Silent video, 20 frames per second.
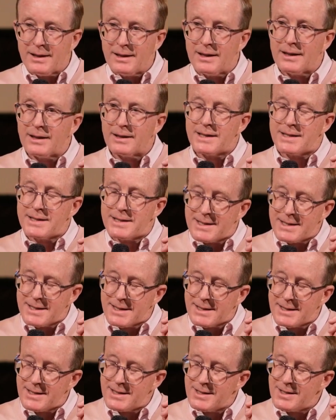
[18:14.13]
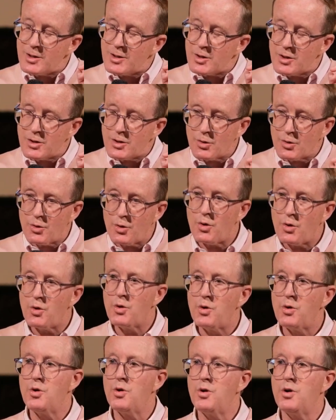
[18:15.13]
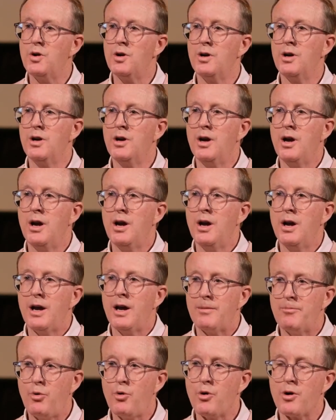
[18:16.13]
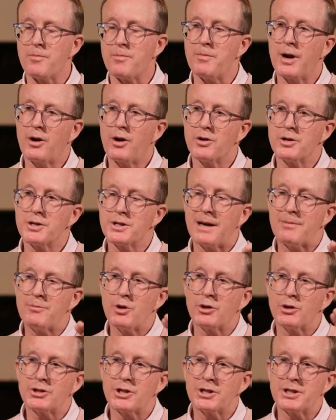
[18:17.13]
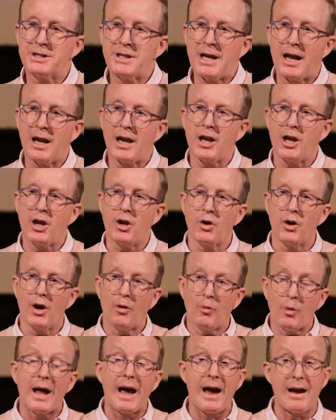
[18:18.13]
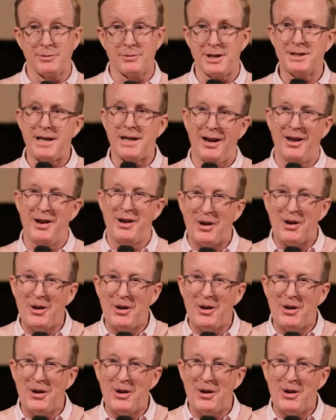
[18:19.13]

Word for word: This is so important because I'm not just telling you, well, I'm just telling you